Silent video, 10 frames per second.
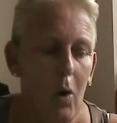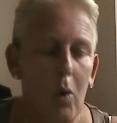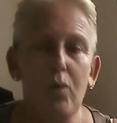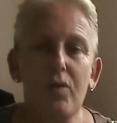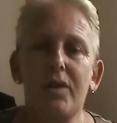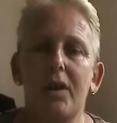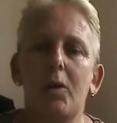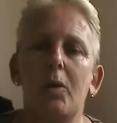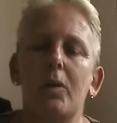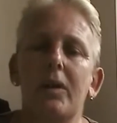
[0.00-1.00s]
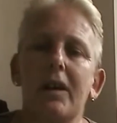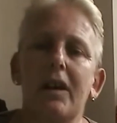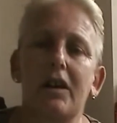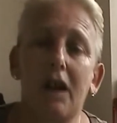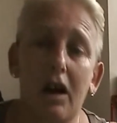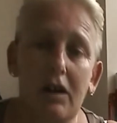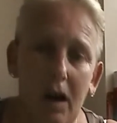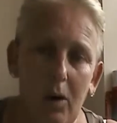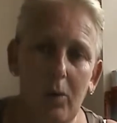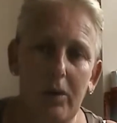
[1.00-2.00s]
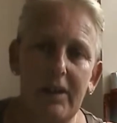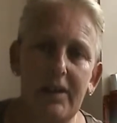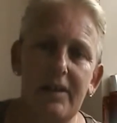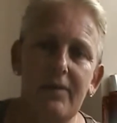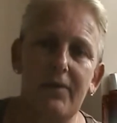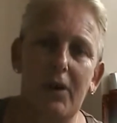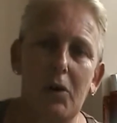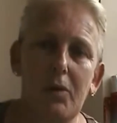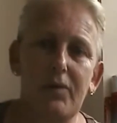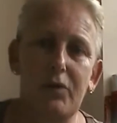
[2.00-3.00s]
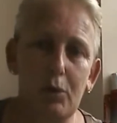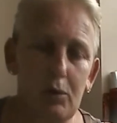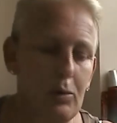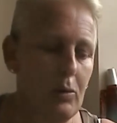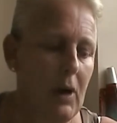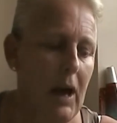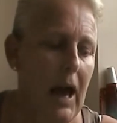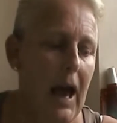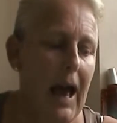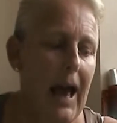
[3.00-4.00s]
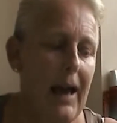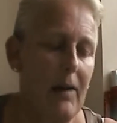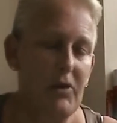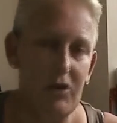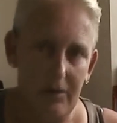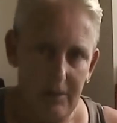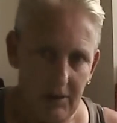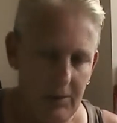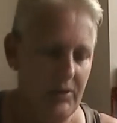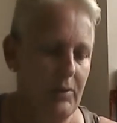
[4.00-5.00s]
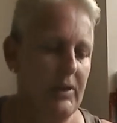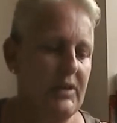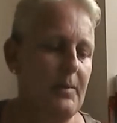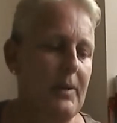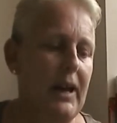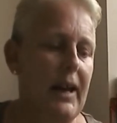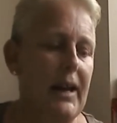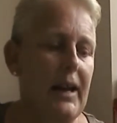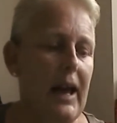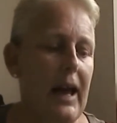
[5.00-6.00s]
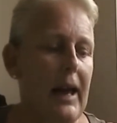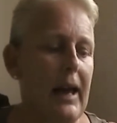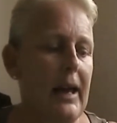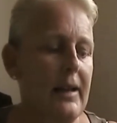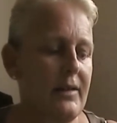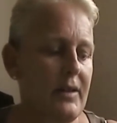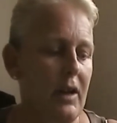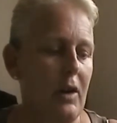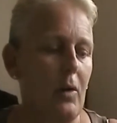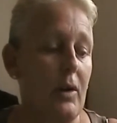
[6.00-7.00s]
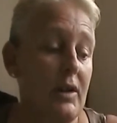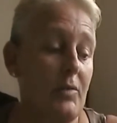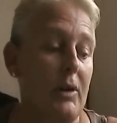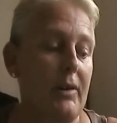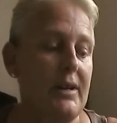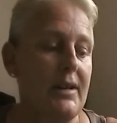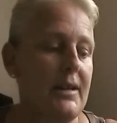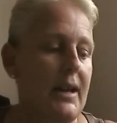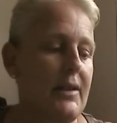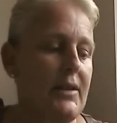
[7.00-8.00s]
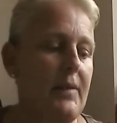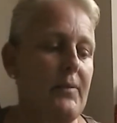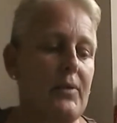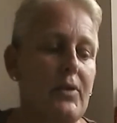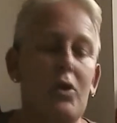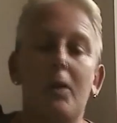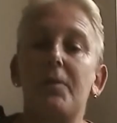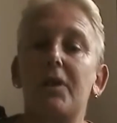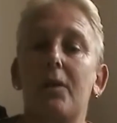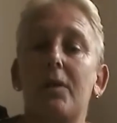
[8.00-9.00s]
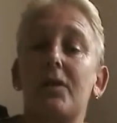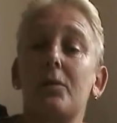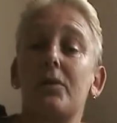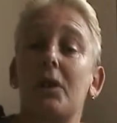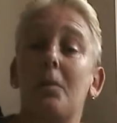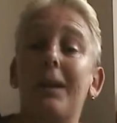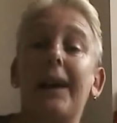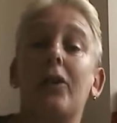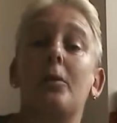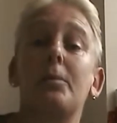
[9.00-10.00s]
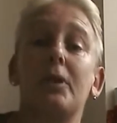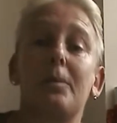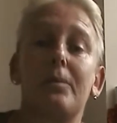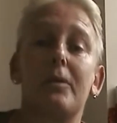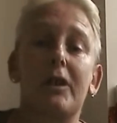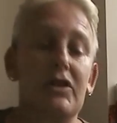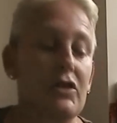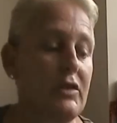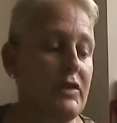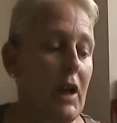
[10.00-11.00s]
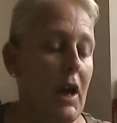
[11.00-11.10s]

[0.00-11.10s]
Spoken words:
Also, a cult is involved too, which I'll go on to explain, and as well, as I say, it's going from the top, so it's also black ops operations,